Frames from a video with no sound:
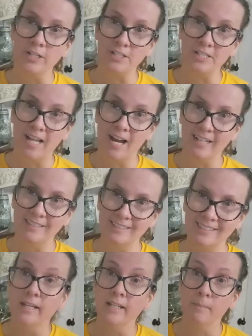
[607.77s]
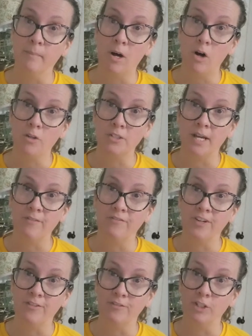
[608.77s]
Science, and my all-time
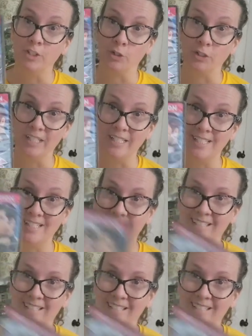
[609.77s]
favorite, Grease.